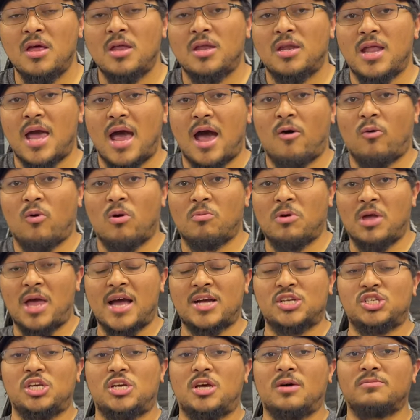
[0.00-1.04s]
Now, when we
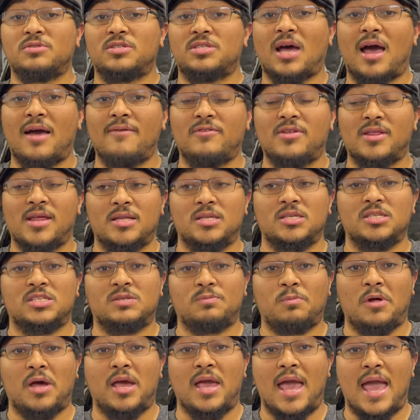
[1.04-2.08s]
actually comes time to that
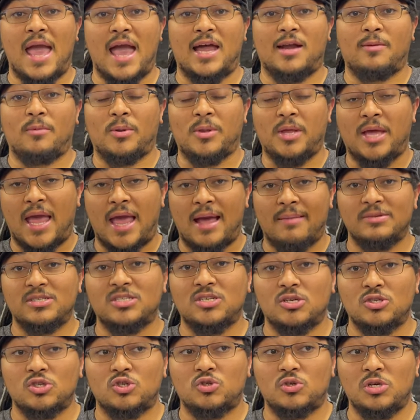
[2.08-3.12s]
display animal, the
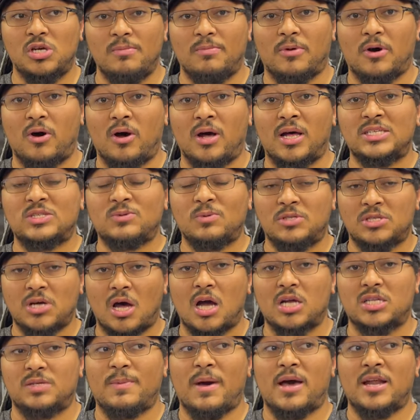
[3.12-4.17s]
Amazon tree boa, as we
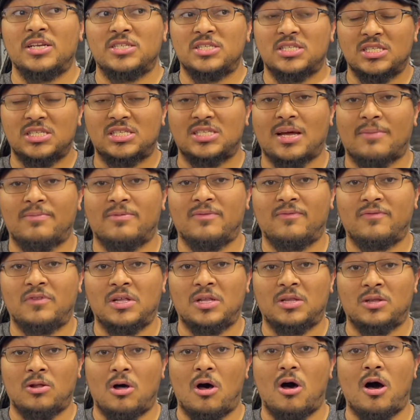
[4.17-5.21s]
talked about, is deceptively
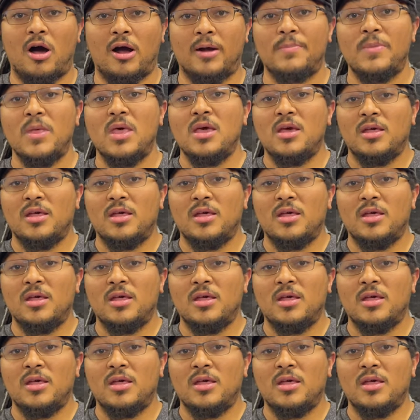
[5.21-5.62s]
long.